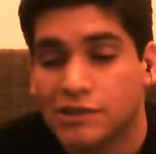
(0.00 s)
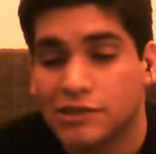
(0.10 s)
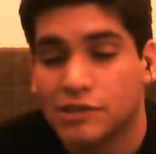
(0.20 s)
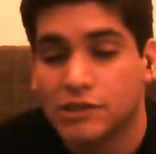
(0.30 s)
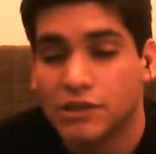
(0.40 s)

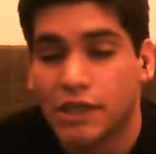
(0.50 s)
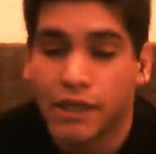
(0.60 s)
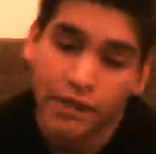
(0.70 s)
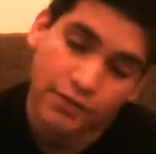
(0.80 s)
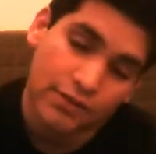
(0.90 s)

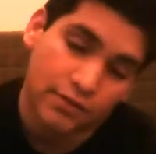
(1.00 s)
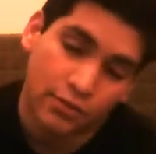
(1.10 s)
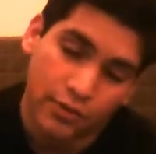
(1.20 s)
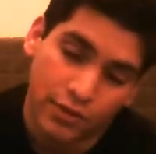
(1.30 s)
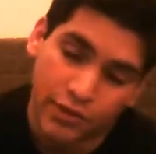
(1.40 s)
yes,
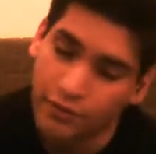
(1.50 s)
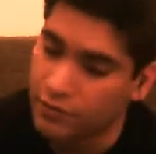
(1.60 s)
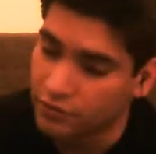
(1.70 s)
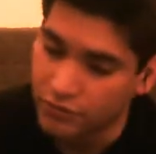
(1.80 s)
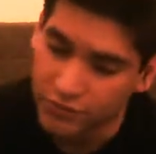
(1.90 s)
well, he
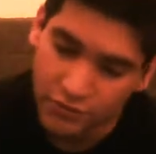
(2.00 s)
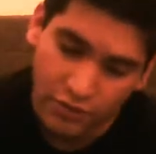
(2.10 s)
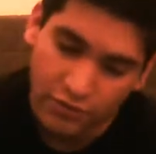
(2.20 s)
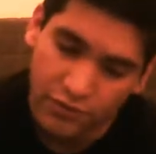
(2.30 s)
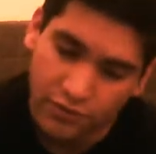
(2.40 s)
was already
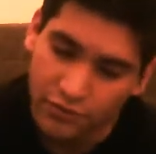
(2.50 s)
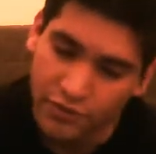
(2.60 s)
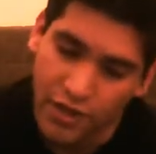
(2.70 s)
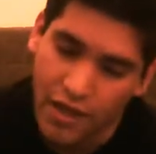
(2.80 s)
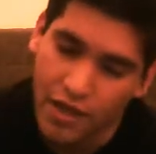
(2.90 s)
drunk. It's
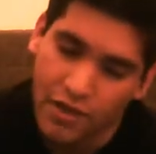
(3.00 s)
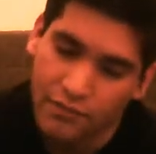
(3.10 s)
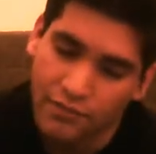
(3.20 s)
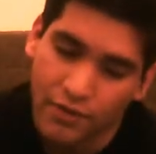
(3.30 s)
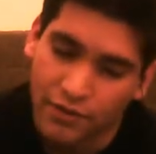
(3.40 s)
3
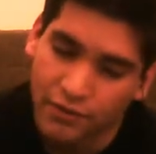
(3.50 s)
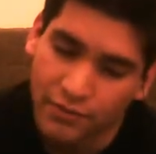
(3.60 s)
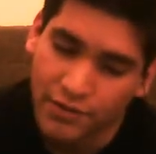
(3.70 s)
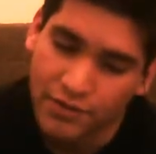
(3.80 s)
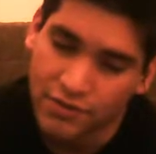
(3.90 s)
a.m.
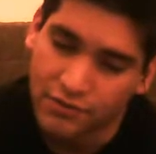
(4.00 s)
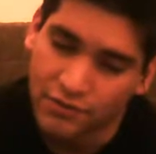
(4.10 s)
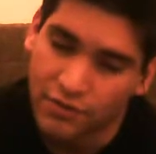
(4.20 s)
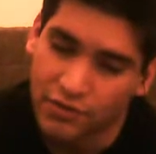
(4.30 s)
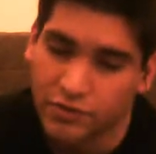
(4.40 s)
Sebastian
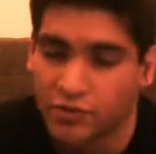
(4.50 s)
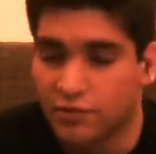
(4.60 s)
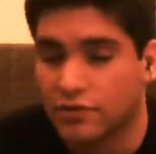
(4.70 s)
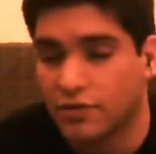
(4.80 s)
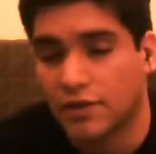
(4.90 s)
started
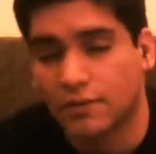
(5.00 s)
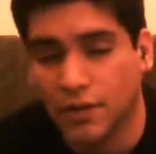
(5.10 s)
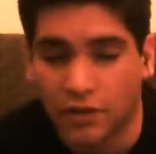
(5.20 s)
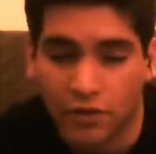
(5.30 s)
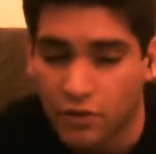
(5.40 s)
talking to him
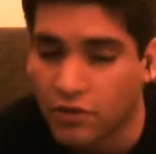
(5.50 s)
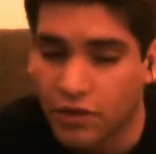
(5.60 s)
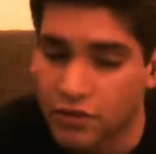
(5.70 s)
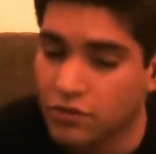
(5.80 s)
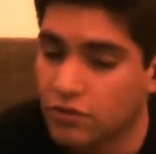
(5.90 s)
like, oh,
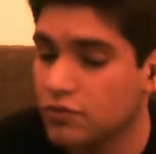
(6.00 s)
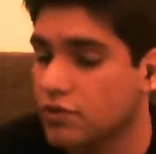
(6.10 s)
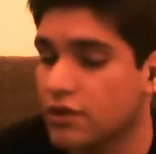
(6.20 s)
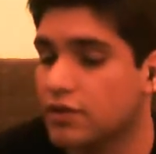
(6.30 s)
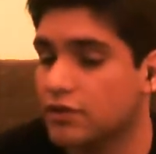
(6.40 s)
and
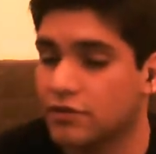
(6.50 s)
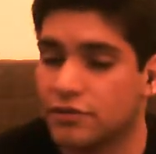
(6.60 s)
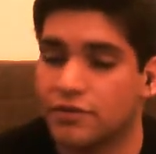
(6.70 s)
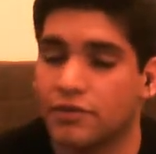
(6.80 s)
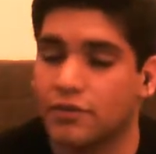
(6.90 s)
you get
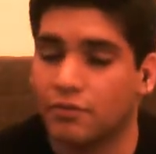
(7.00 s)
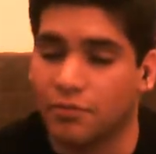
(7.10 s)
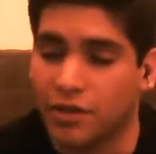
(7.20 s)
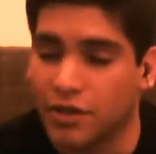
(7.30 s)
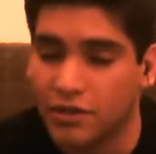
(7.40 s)

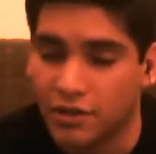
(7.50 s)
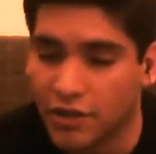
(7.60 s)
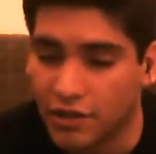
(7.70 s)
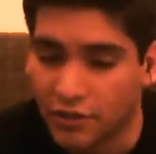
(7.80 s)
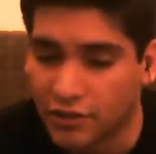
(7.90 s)
paid
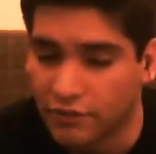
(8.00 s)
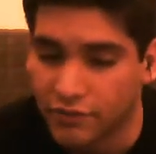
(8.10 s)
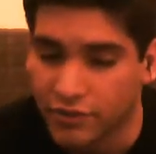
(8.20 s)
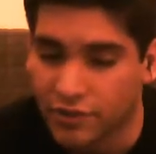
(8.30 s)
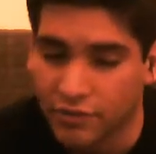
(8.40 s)
like only
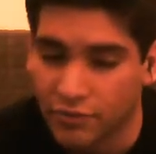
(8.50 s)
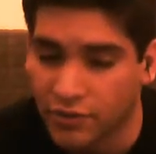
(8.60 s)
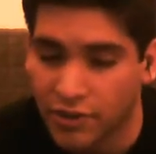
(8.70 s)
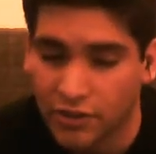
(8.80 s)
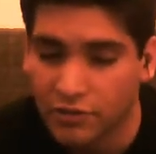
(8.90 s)
for the time
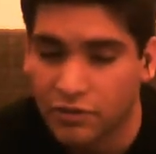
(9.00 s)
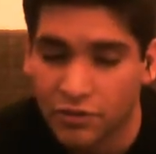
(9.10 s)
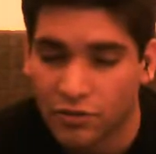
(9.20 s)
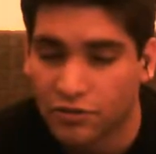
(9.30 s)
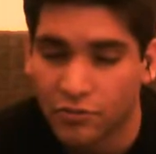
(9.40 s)
you're here,
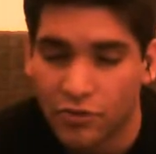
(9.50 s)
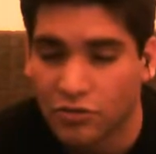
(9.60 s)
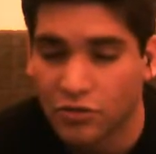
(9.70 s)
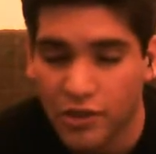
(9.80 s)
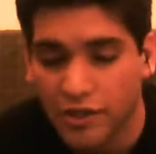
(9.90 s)
not more,
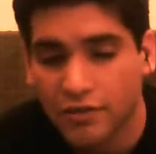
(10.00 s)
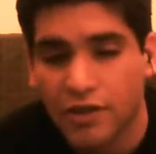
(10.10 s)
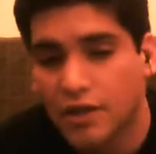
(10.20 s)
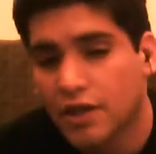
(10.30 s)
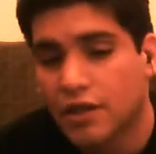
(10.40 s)
no less.
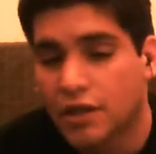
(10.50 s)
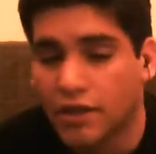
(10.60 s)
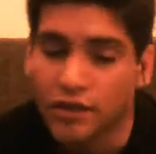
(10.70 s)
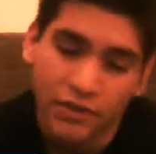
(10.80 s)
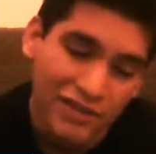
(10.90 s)

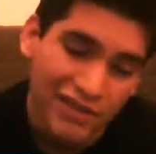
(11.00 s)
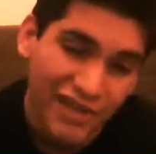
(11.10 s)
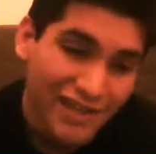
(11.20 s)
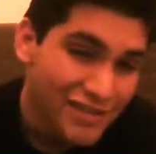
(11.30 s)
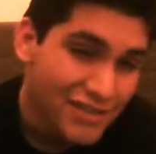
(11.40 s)
And
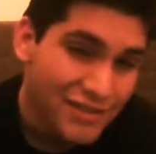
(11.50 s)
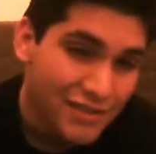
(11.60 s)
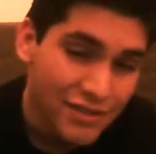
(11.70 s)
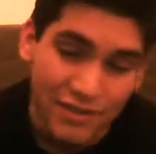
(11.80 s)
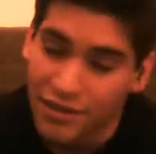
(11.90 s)

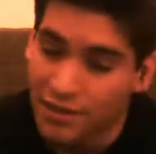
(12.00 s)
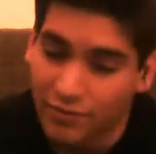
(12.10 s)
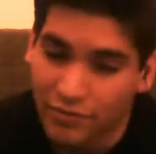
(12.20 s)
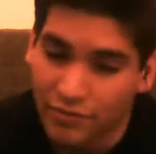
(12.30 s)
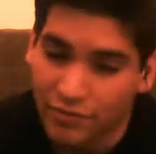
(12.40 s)
yes,
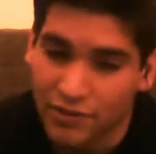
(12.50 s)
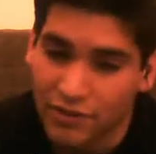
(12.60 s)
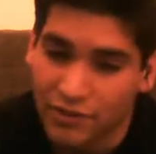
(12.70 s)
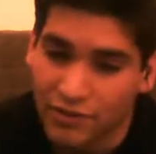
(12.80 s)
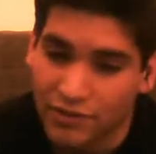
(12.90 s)

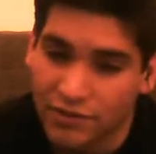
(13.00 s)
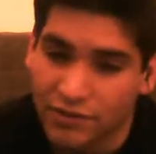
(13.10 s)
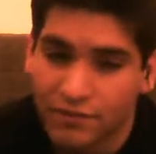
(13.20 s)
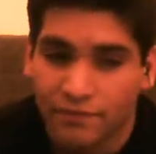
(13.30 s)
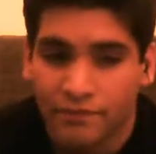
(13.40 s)
apparently he
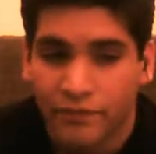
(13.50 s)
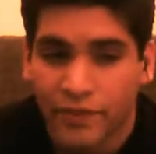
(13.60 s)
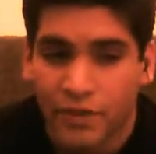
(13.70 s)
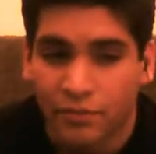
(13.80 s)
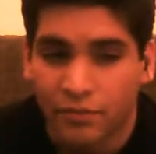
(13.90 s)
did,
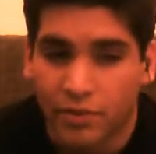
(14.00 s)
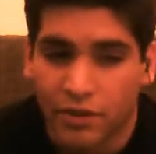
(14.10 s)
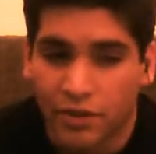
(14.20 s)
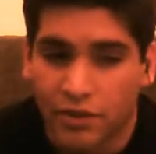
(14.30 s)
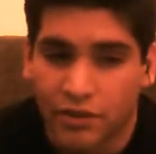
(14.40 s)

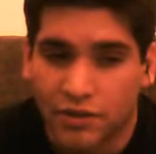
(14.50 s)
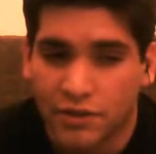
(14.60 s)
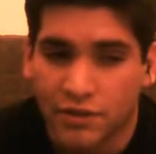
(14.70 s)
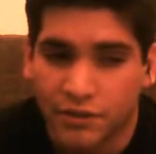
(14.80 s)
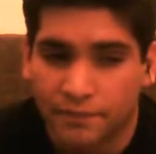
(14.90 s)
but